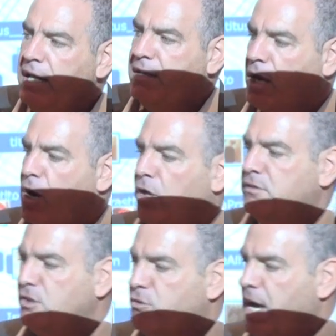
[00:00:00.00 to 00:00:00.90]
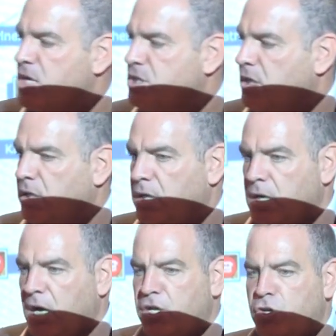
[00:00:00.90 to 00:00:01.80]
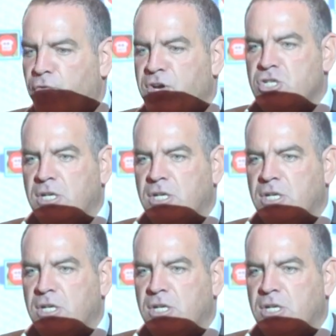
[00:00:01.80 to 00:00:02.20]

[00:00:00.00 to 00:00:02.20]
the content creation and the original